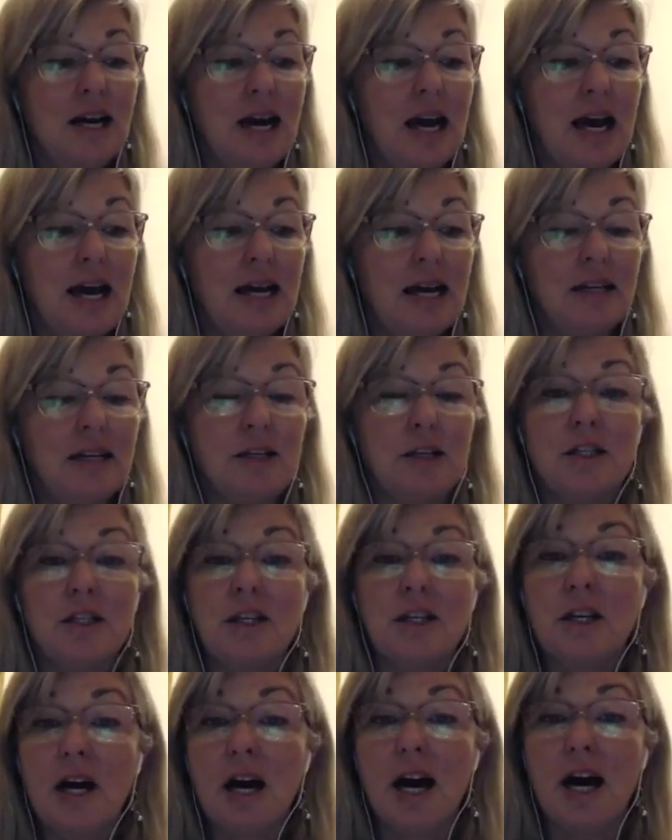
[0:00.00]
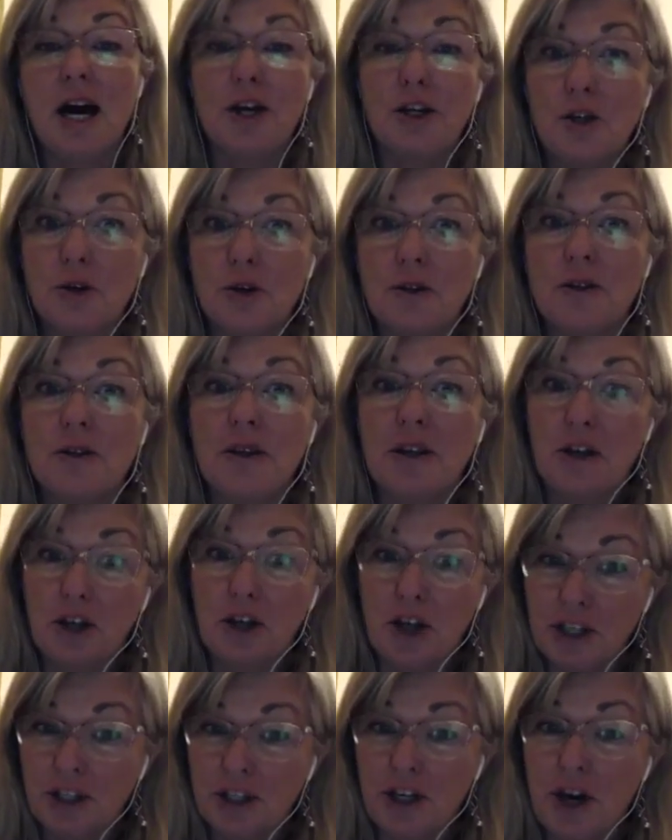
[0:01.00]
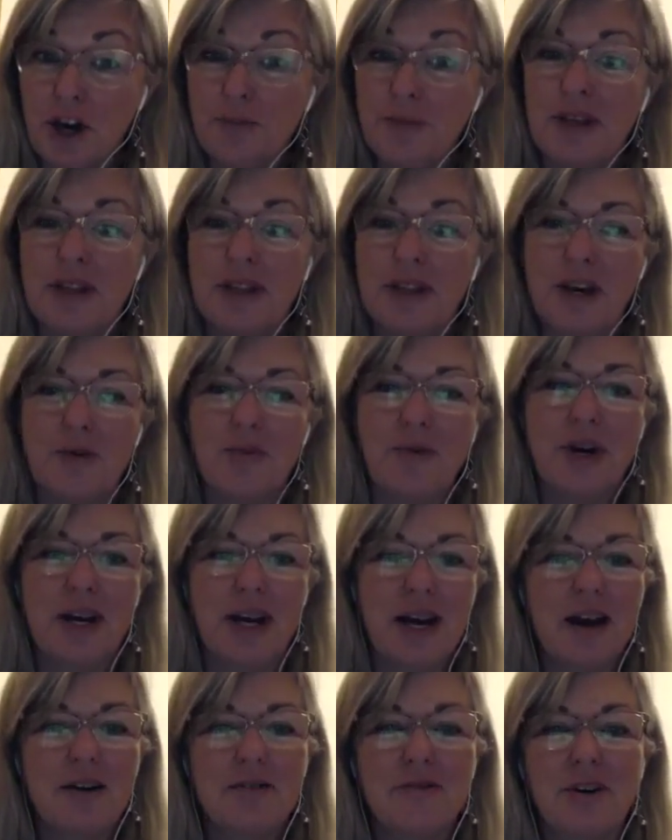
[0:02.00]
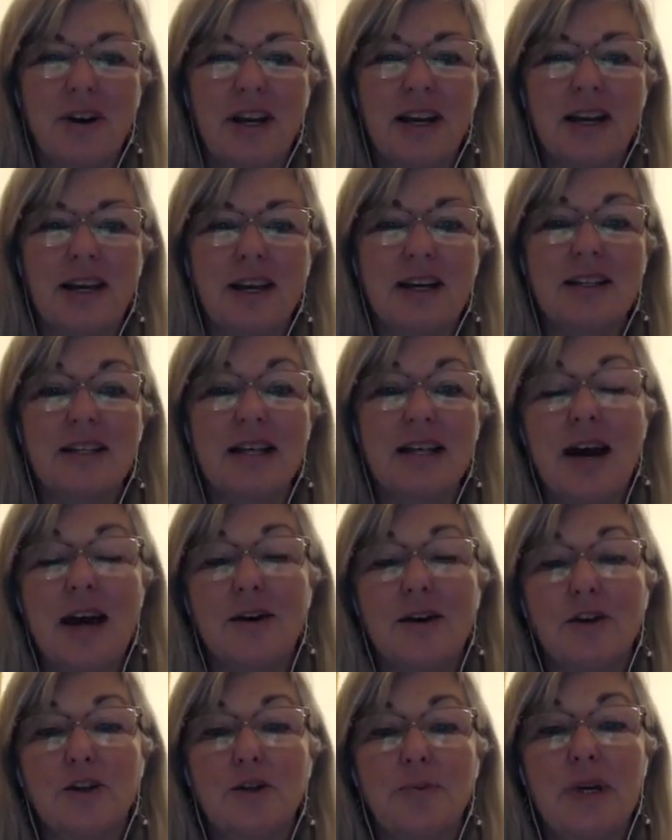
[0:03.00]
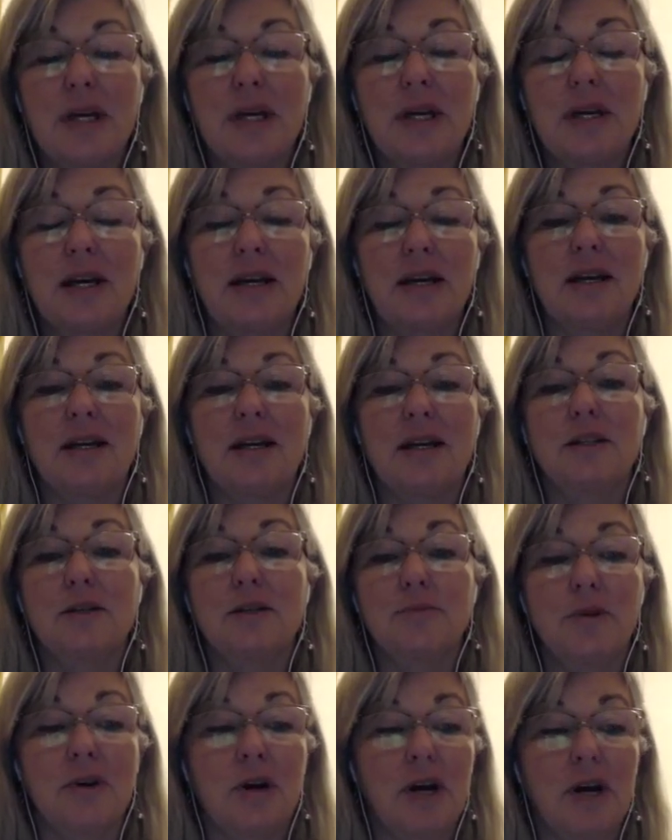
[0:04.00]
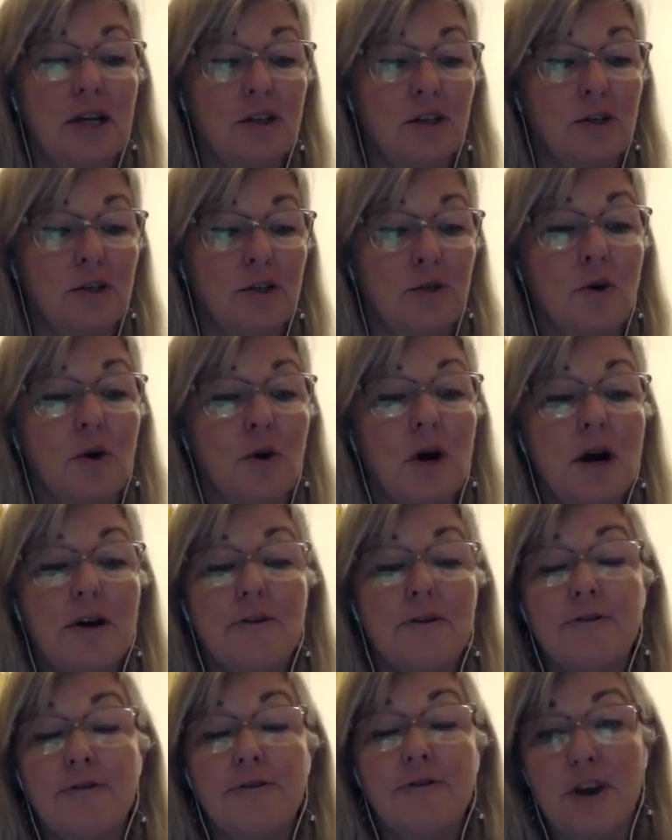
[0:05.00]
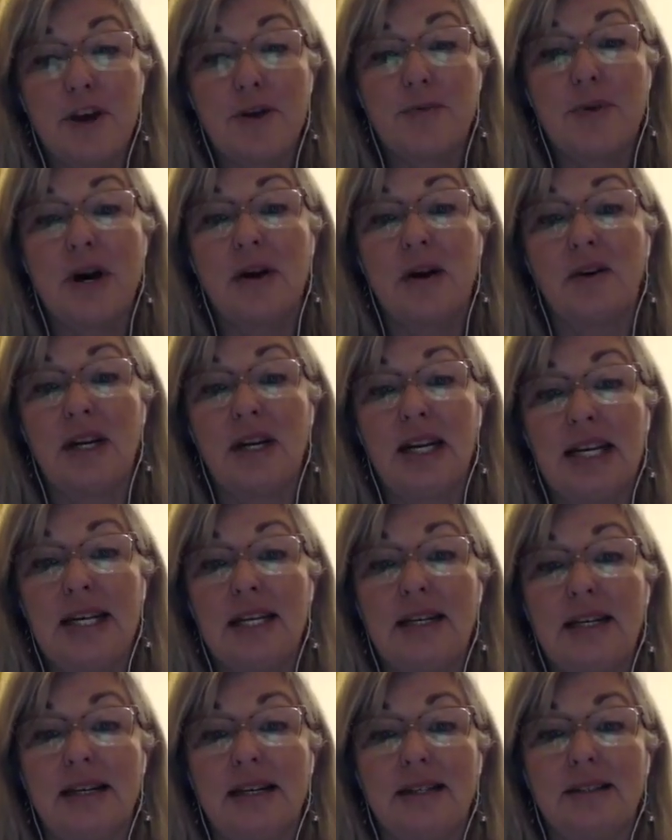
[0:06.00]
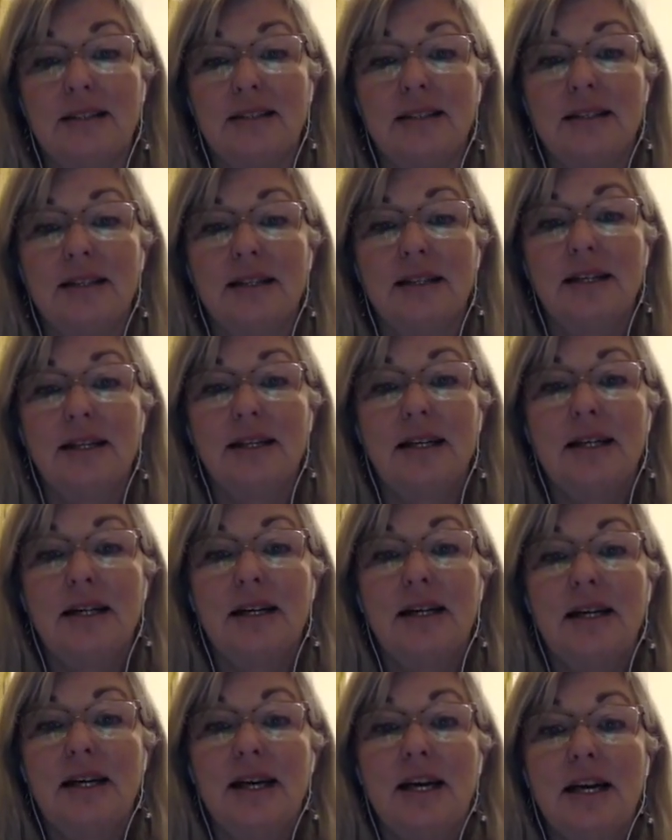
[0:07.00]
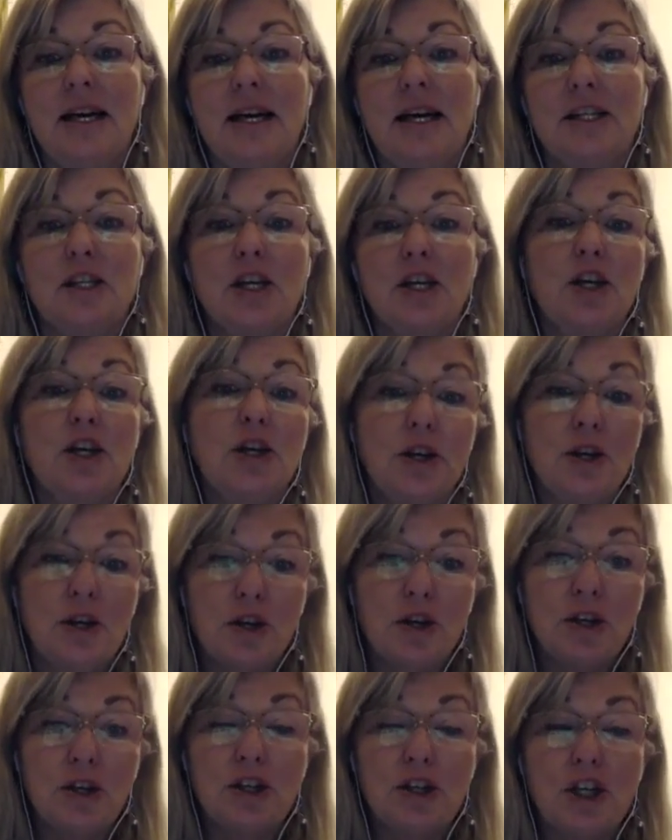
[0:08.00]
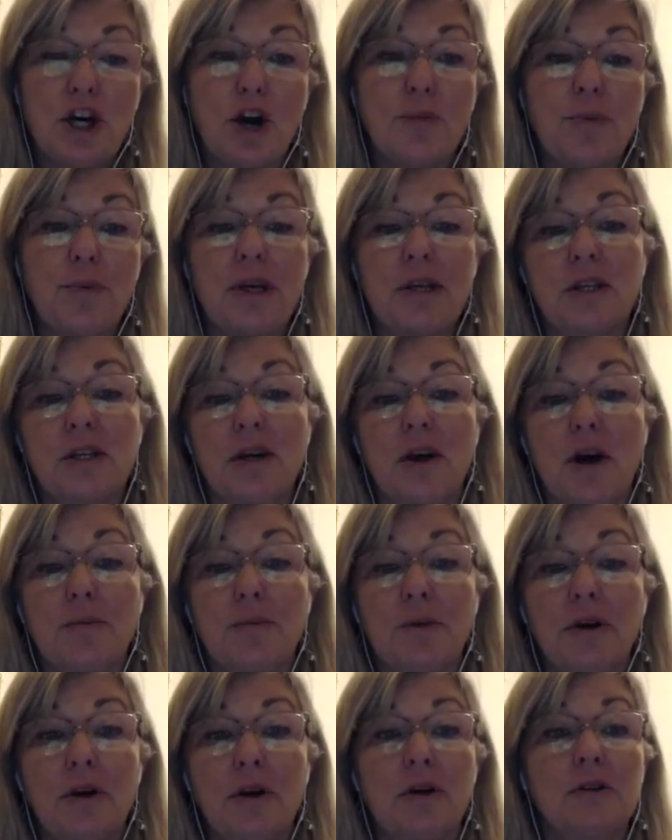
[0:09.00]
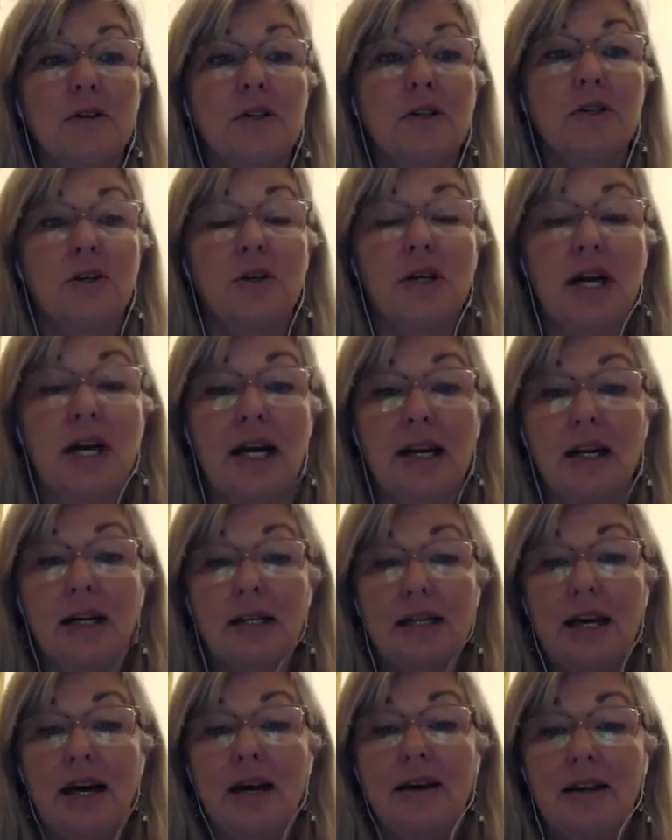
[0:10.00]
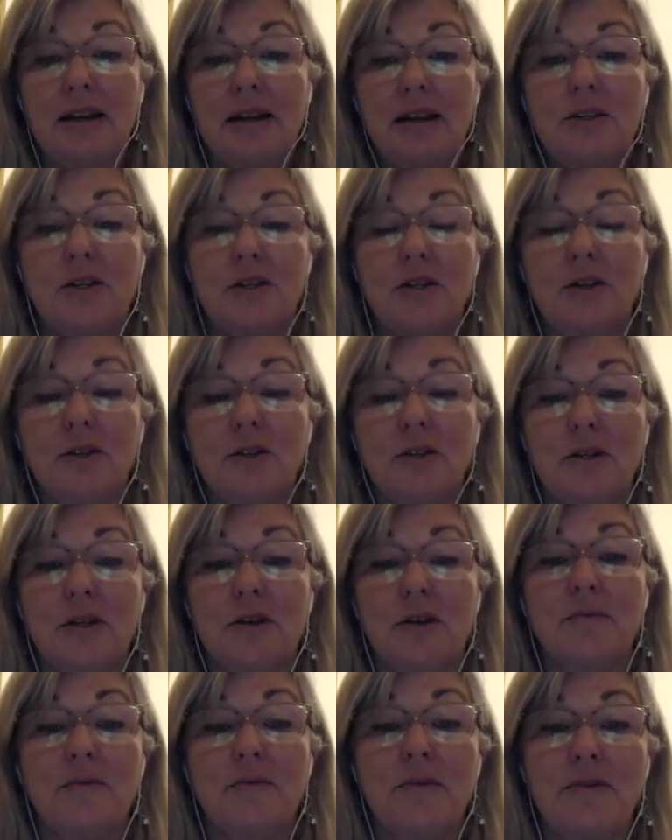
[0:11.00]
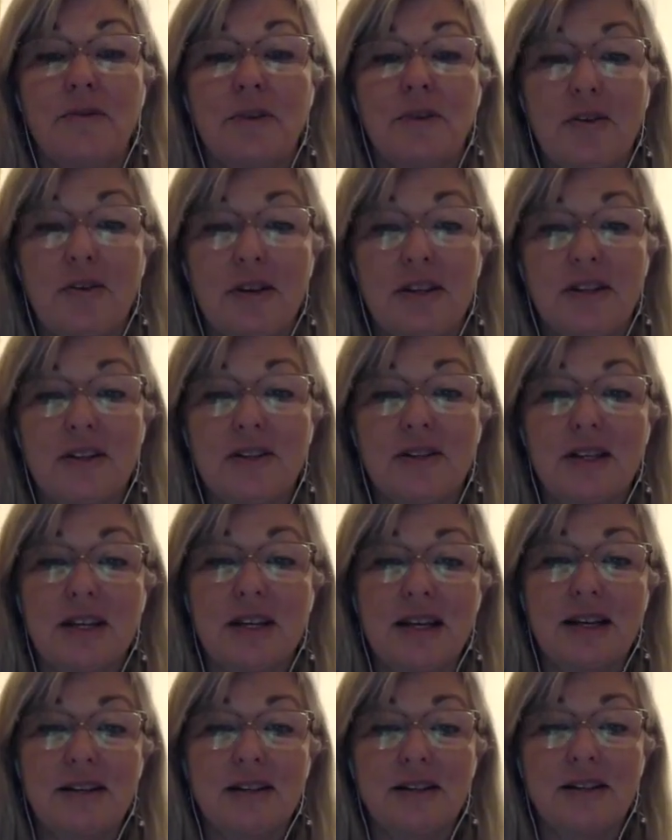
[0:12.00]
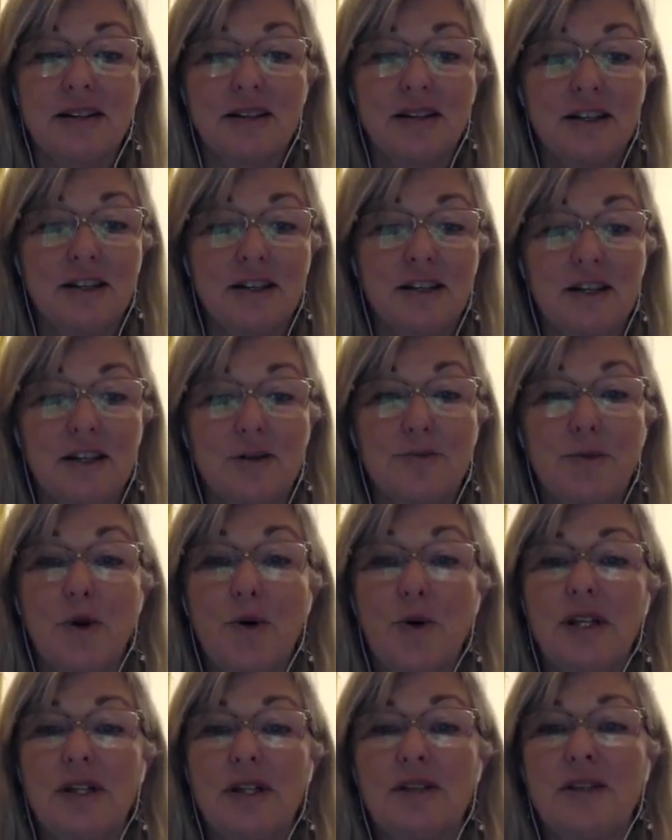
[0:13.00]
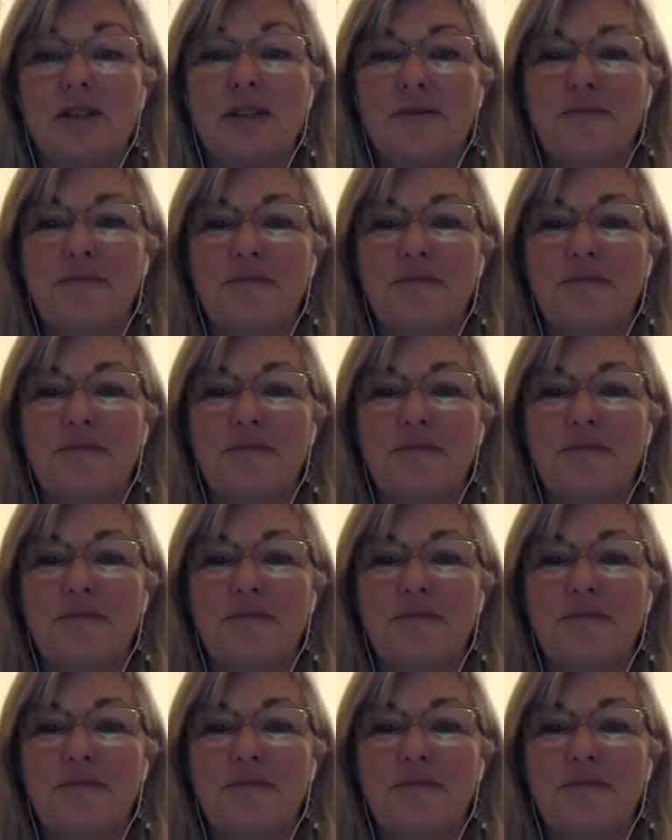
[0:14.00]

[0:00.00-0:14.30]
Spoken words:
And tonight, the topic that we're covering is how to be an inspirational female leader. It's a huge topic, so I'm going to cut it down into some very succinct points,